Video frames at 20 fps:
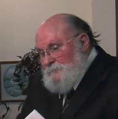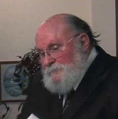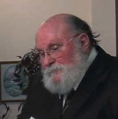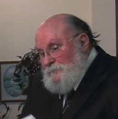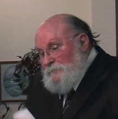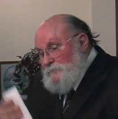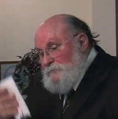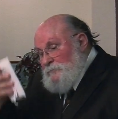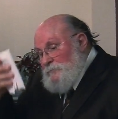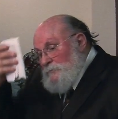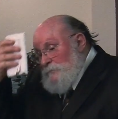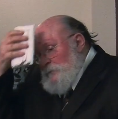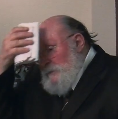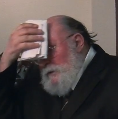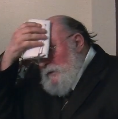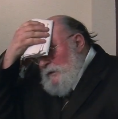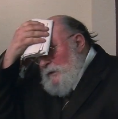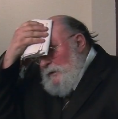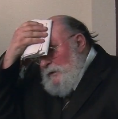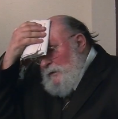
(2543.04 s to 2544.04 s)

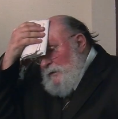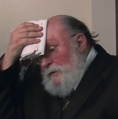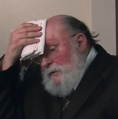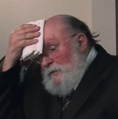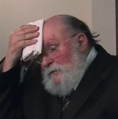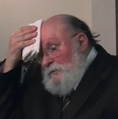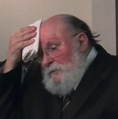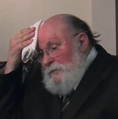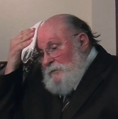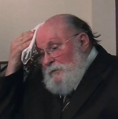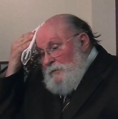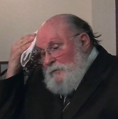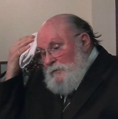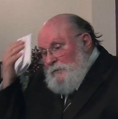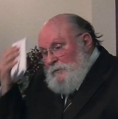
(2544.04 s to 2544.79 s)
No one is speaking in this clip.